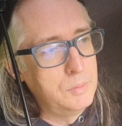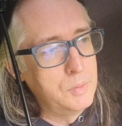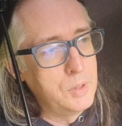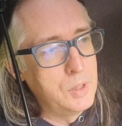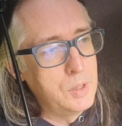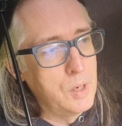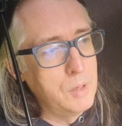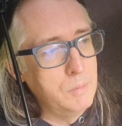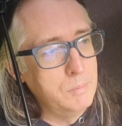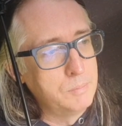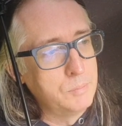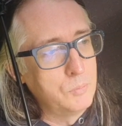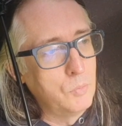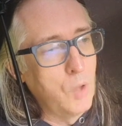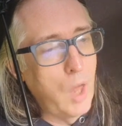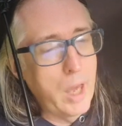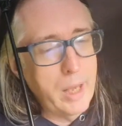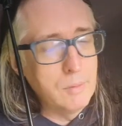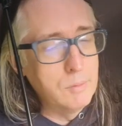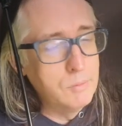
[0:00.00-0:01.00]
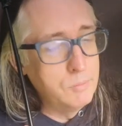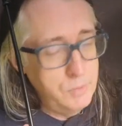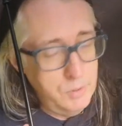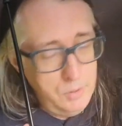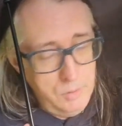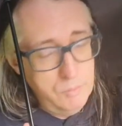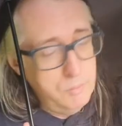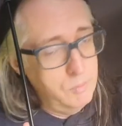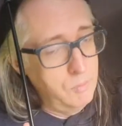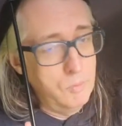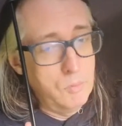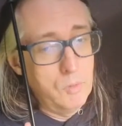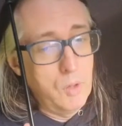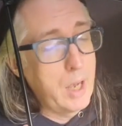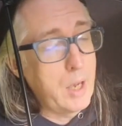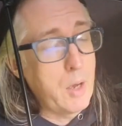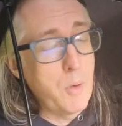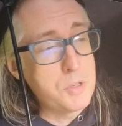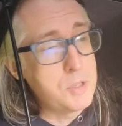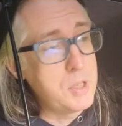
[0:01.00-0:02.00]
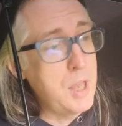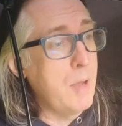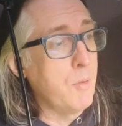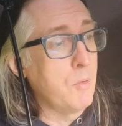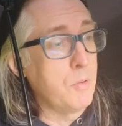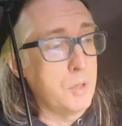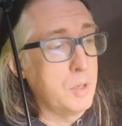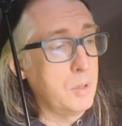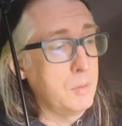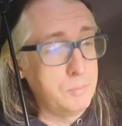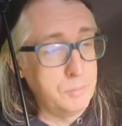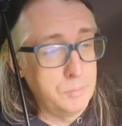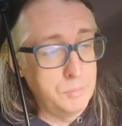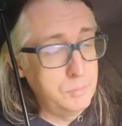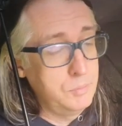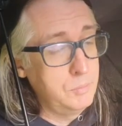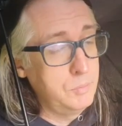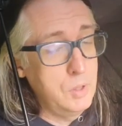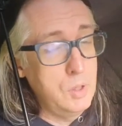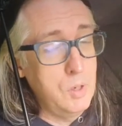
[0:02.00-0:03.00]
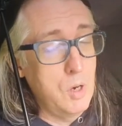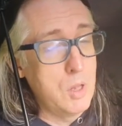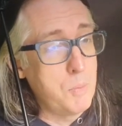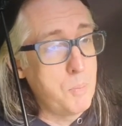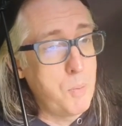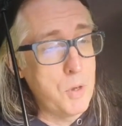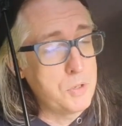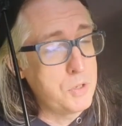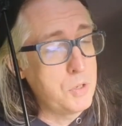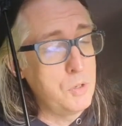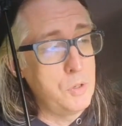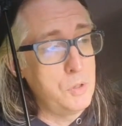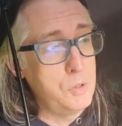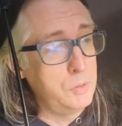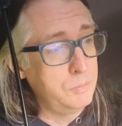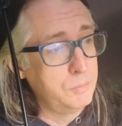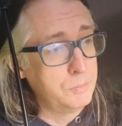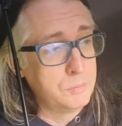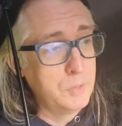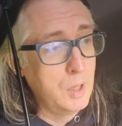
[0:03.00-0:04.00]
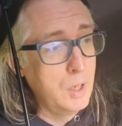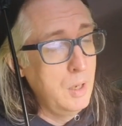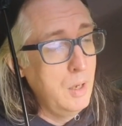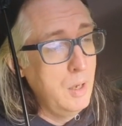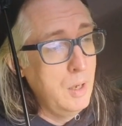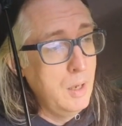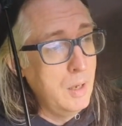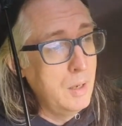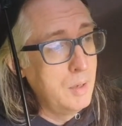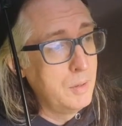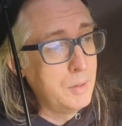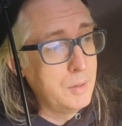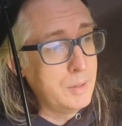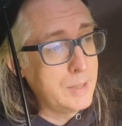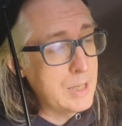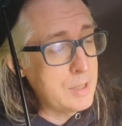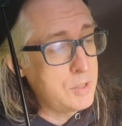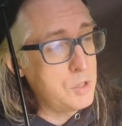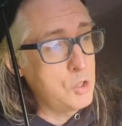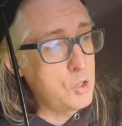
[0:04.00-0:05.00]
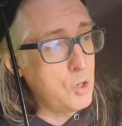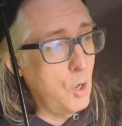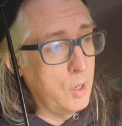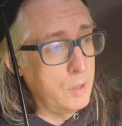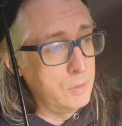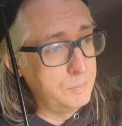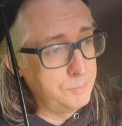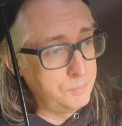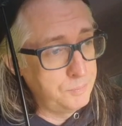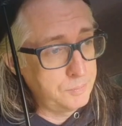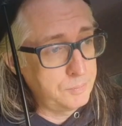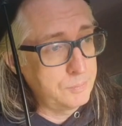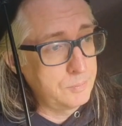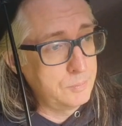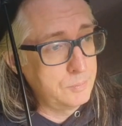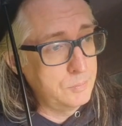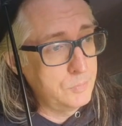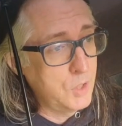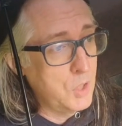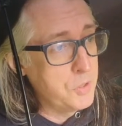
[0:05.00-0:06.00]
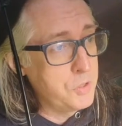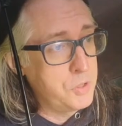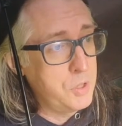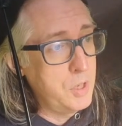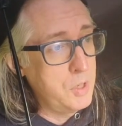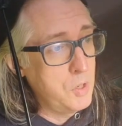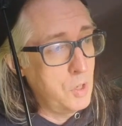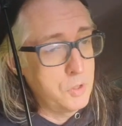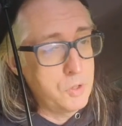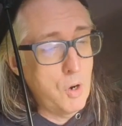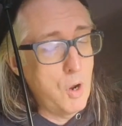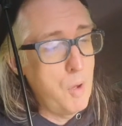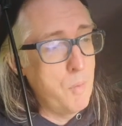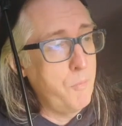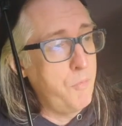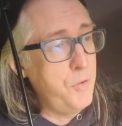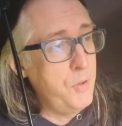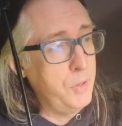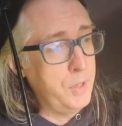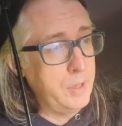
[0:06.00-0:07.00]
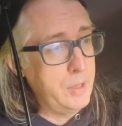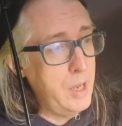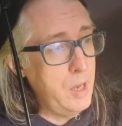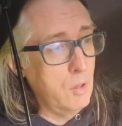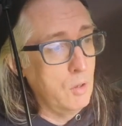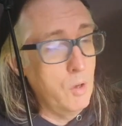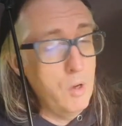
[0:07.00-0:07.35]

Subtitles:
You know, like I was saying with the person who gets the shot, goes to the doctor, I'm feeling ill.